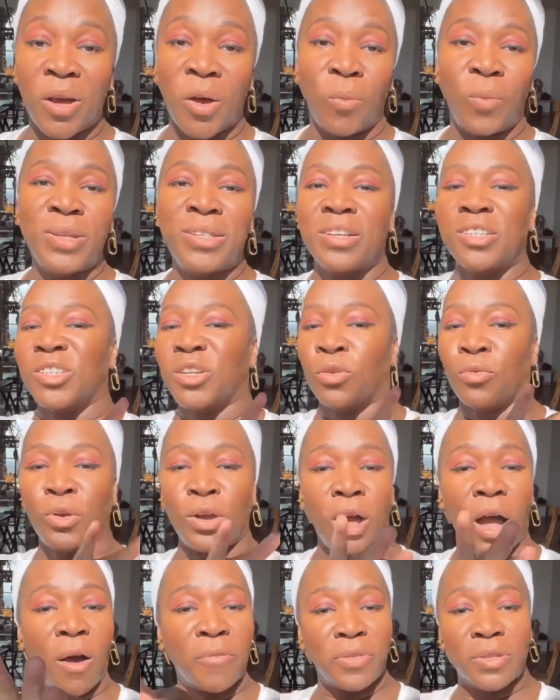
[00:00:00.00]
we
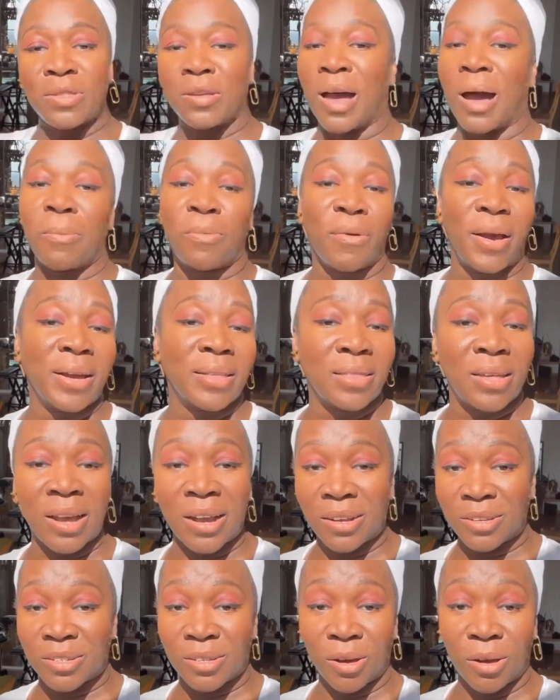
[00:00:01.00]
disagree off the top right
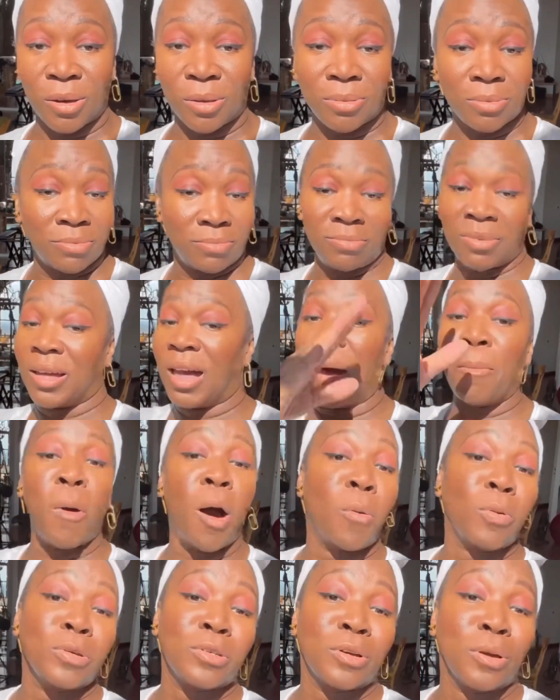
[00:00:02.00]
there. So I'm
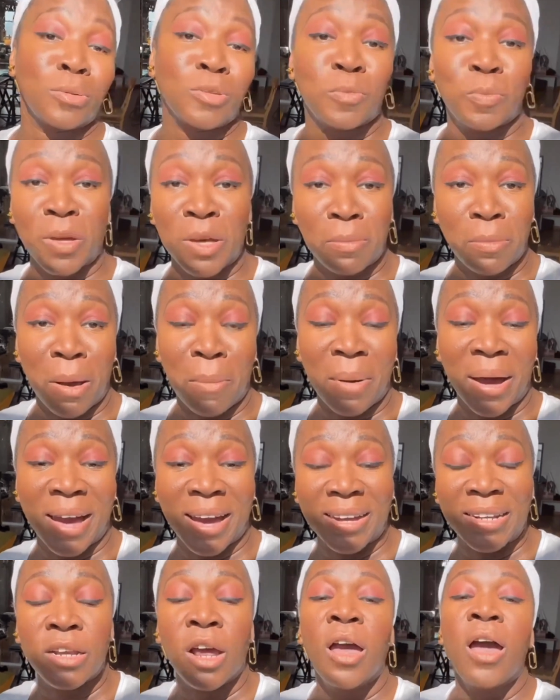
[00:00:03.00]
always gonna speak my
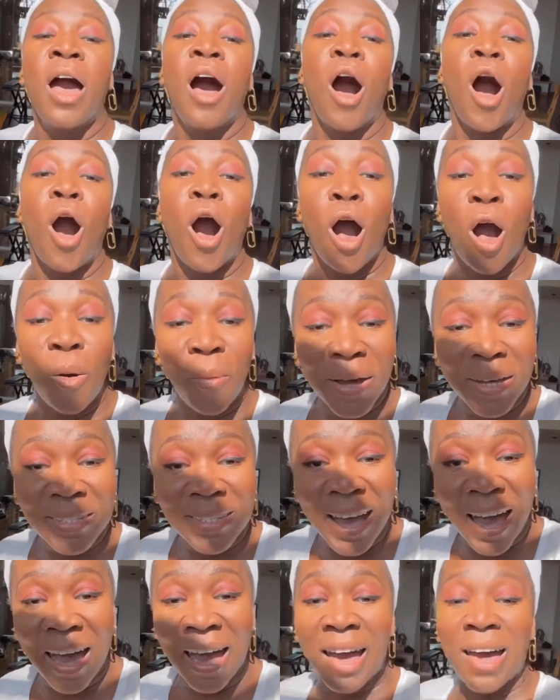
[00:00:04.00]
mind. Always
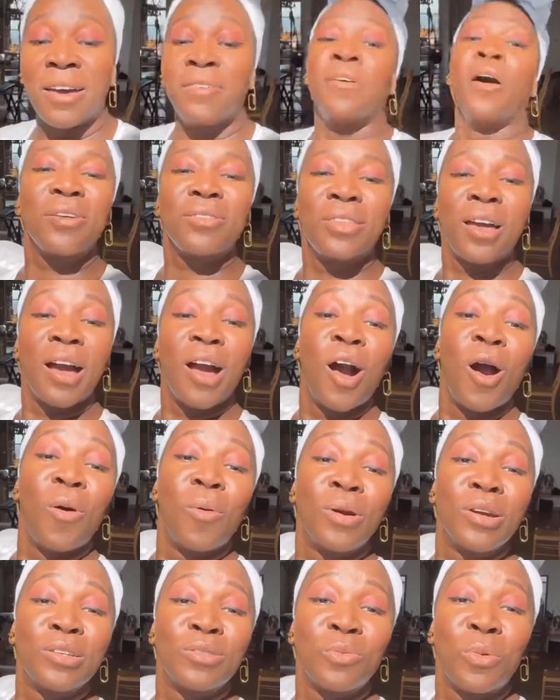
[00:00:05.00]
have, I
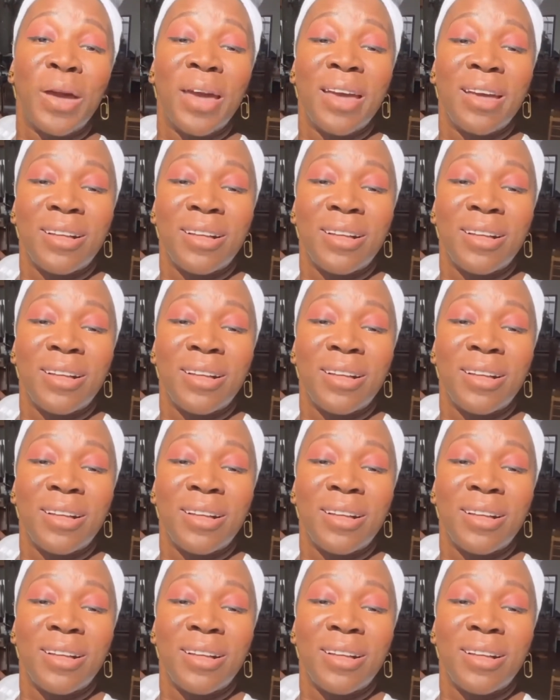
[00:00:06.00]
always will.